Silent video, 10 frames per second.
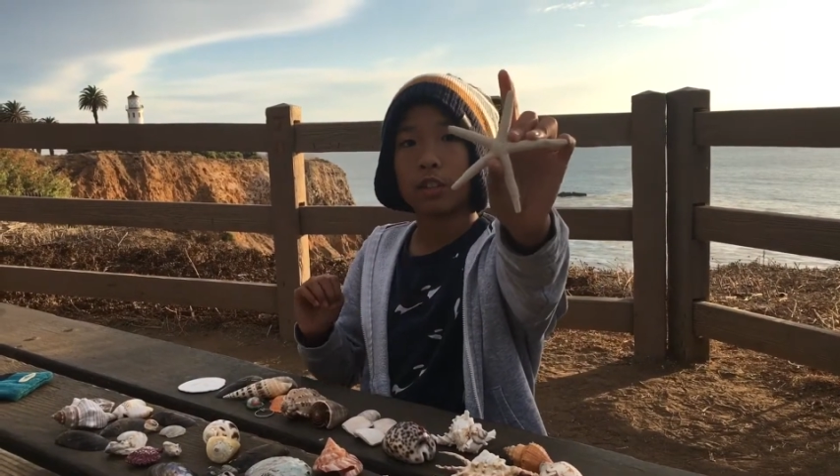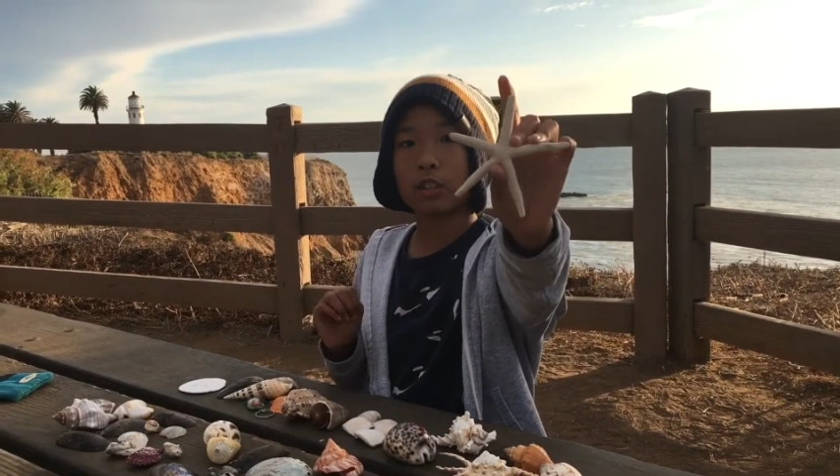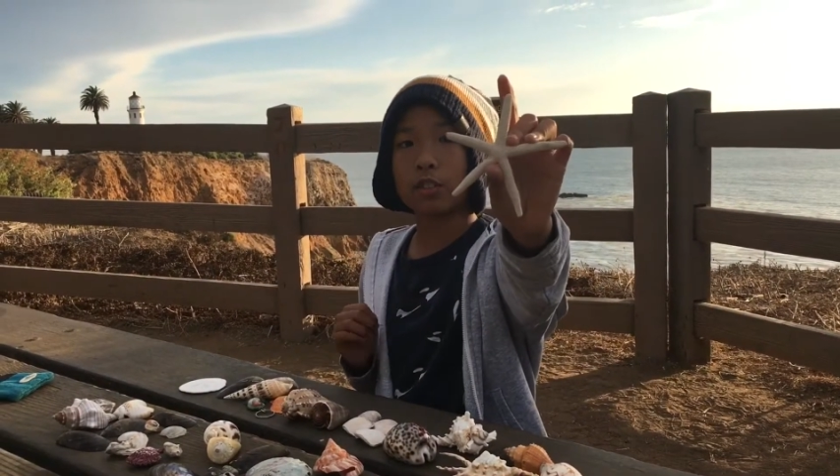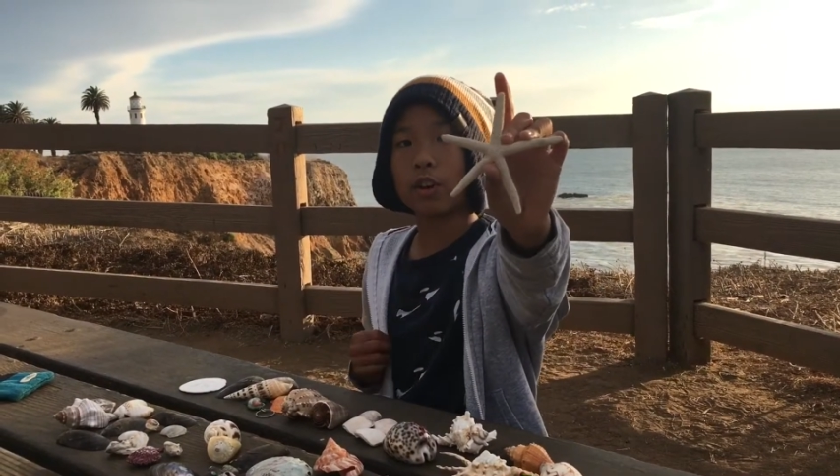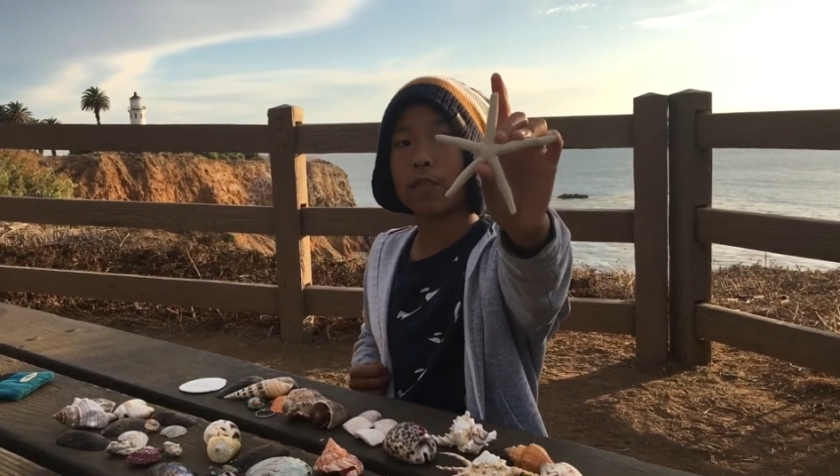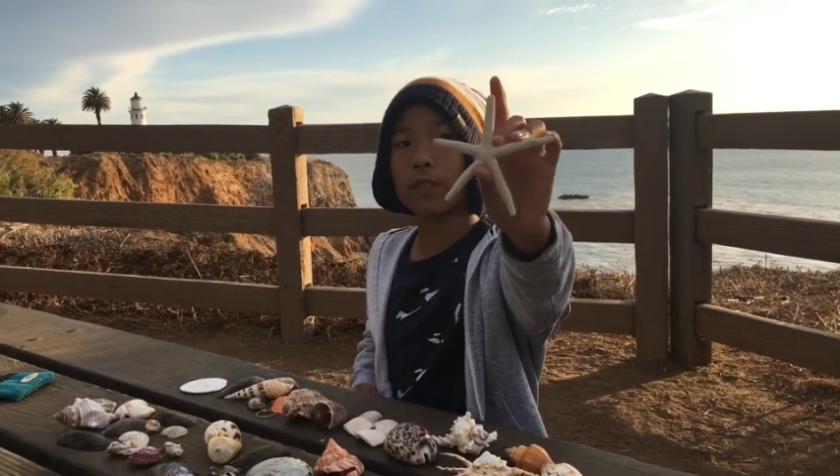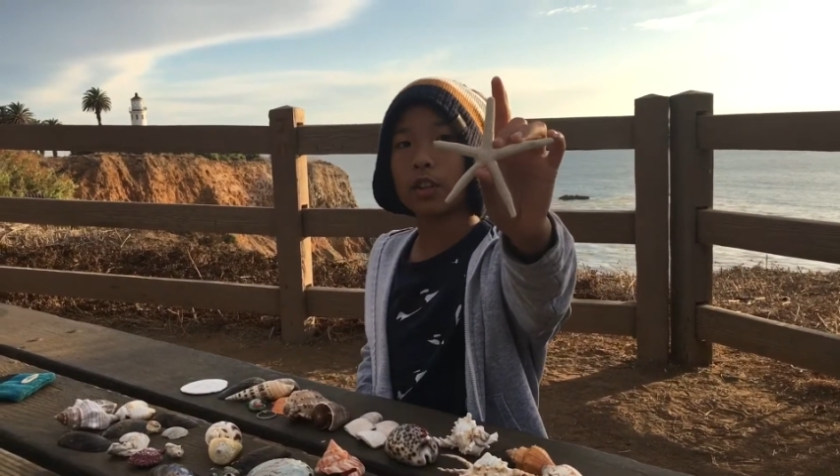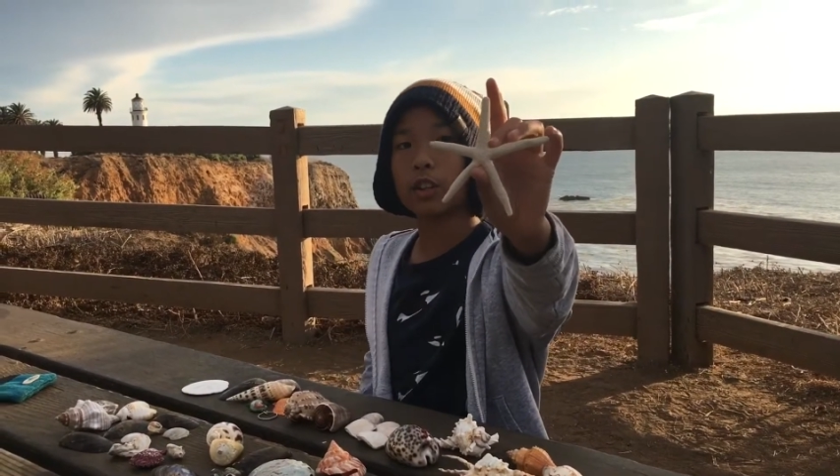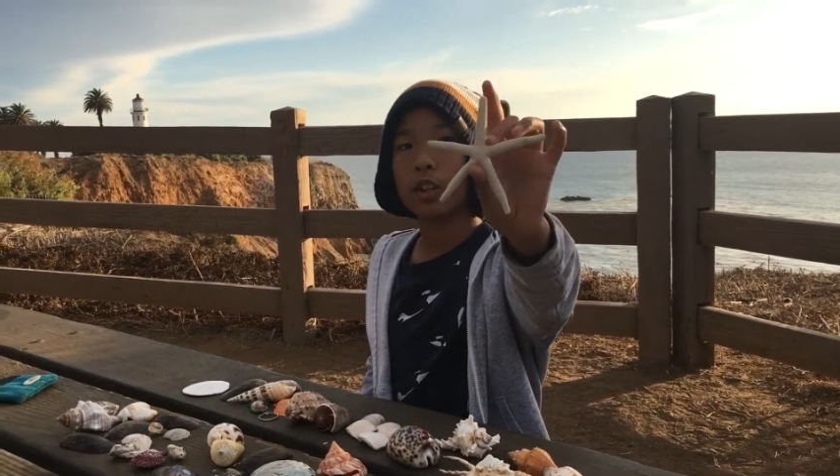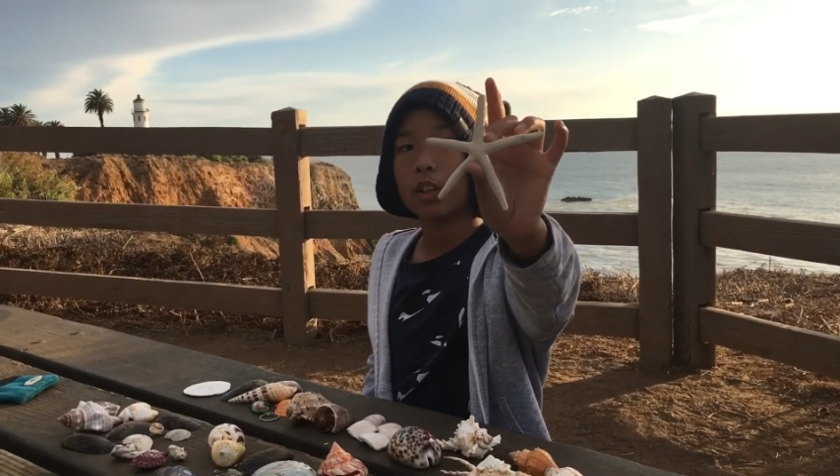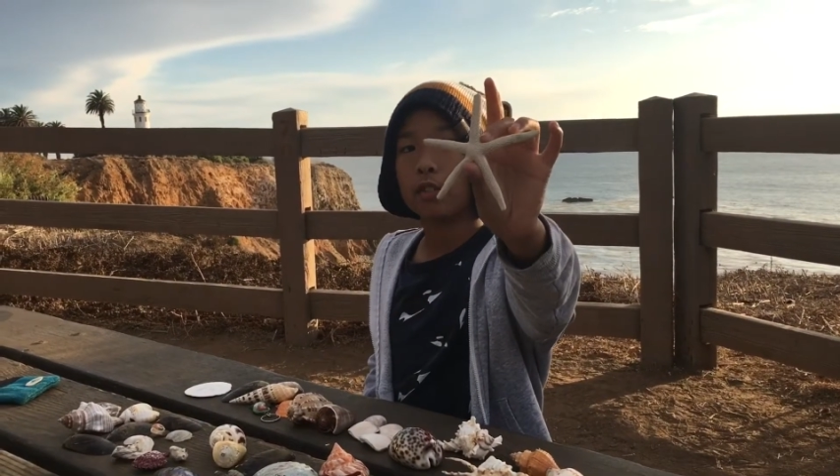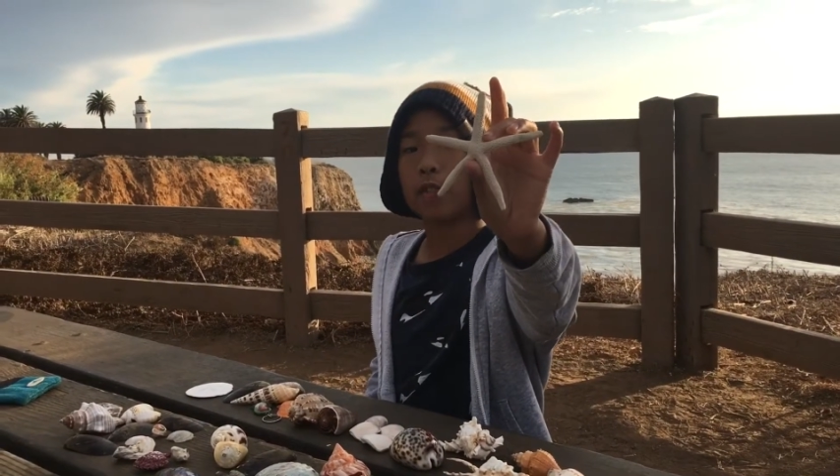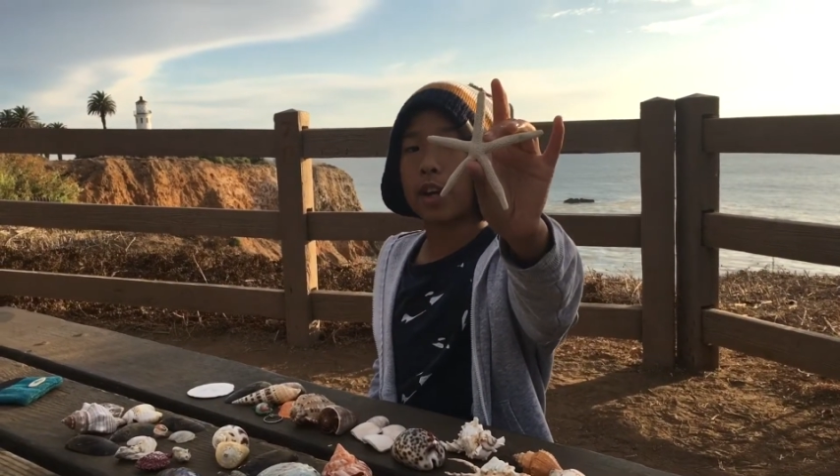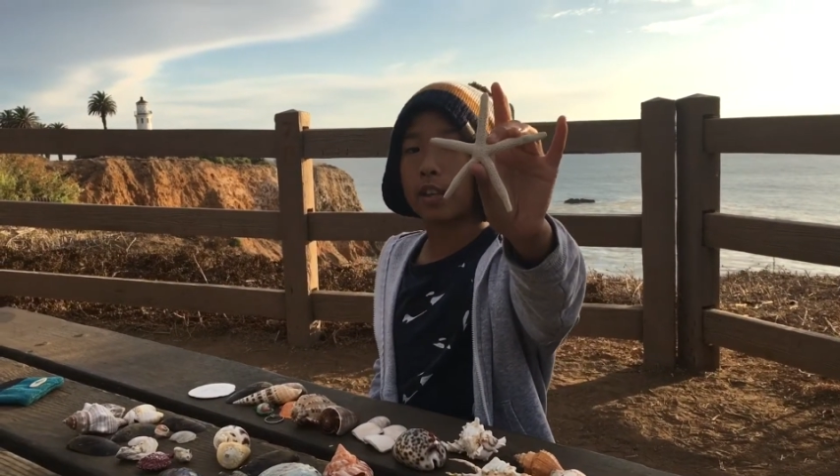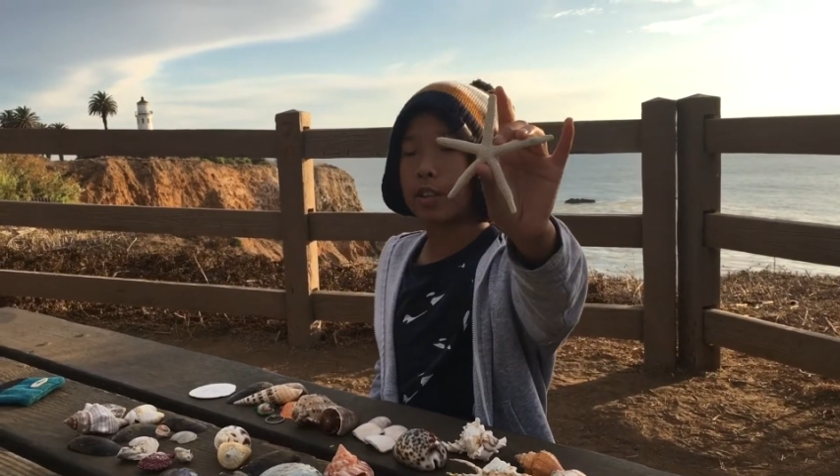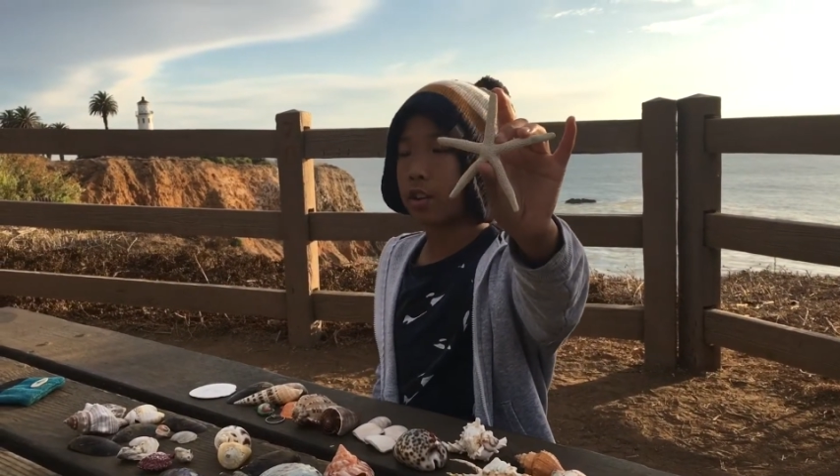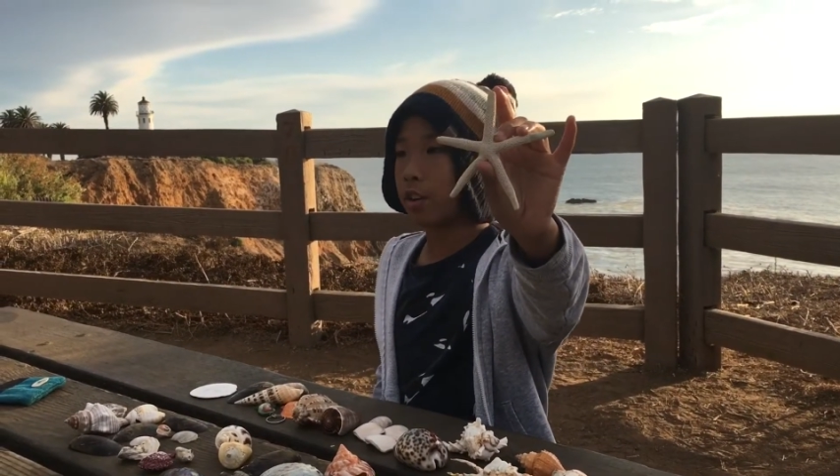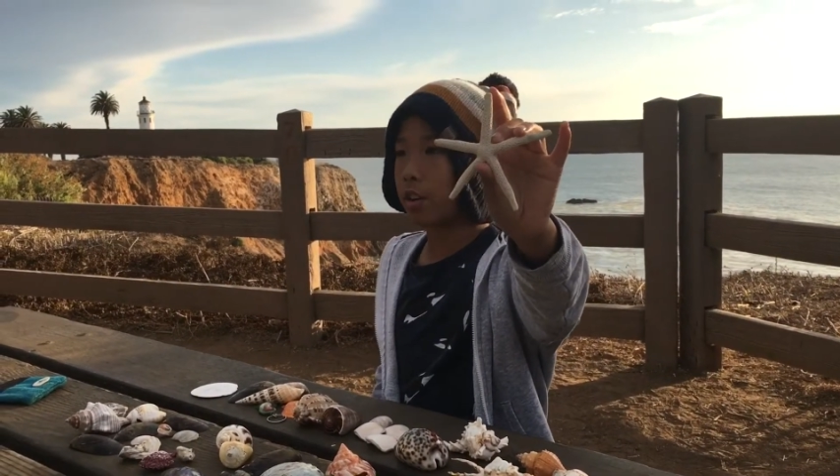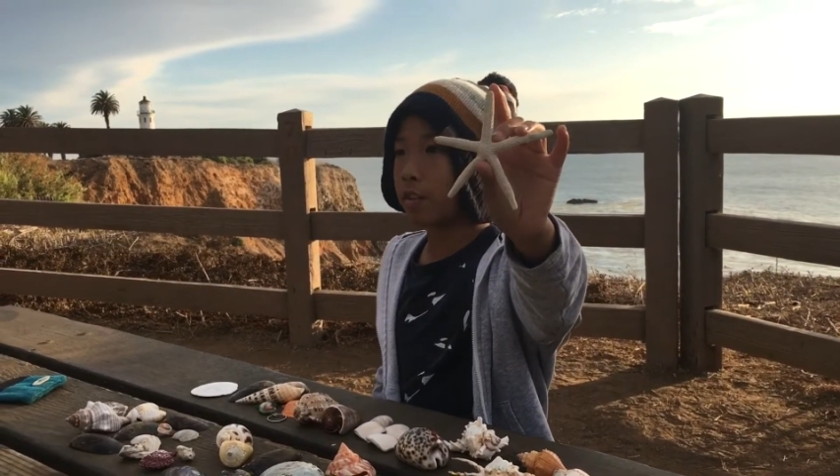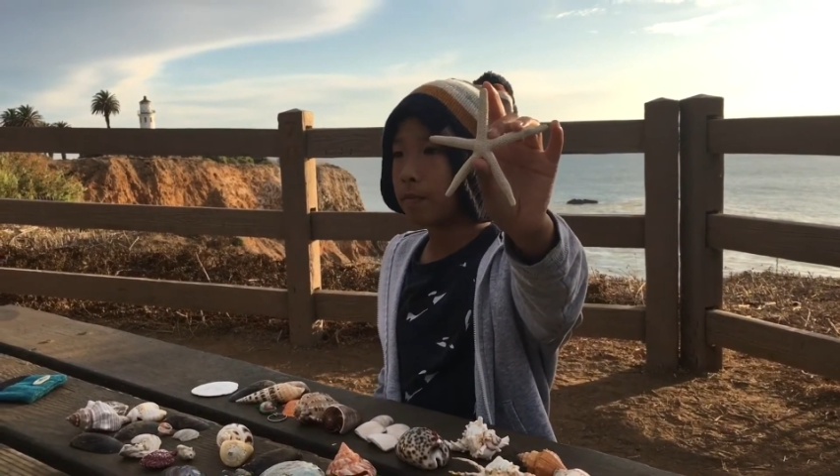The starfish right
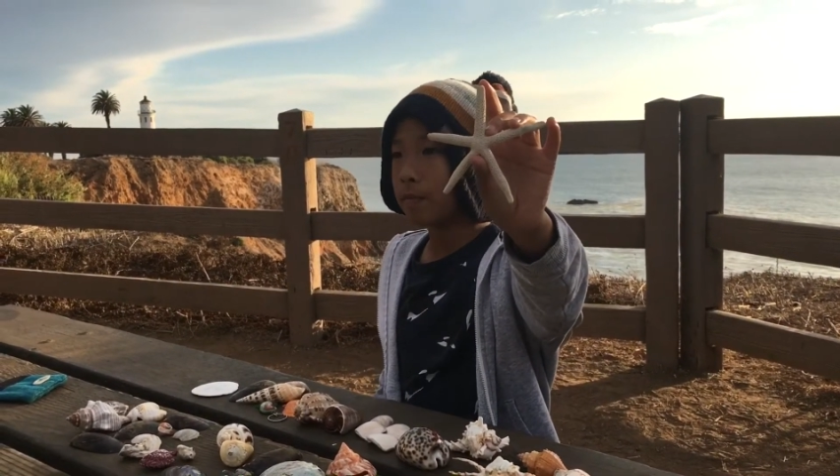here,